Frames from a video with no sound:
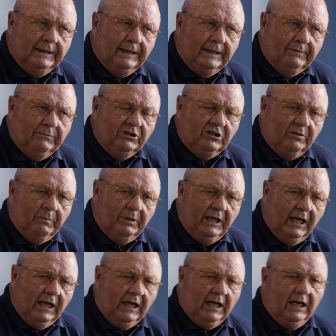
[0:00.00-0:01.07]
It was the
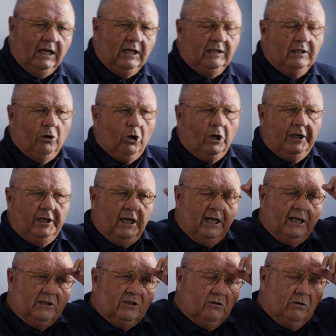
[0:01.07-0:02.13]
beginning, early
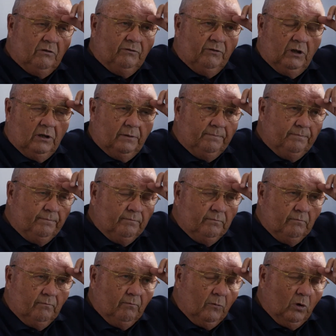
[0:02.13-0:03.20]
days of
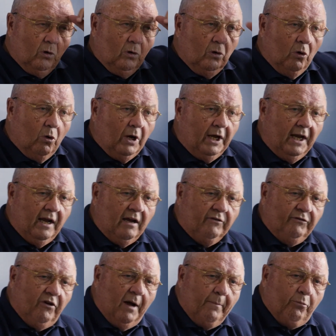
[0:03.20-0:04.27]

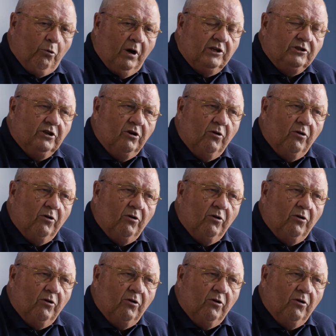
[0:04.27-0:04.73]
OIF, Operation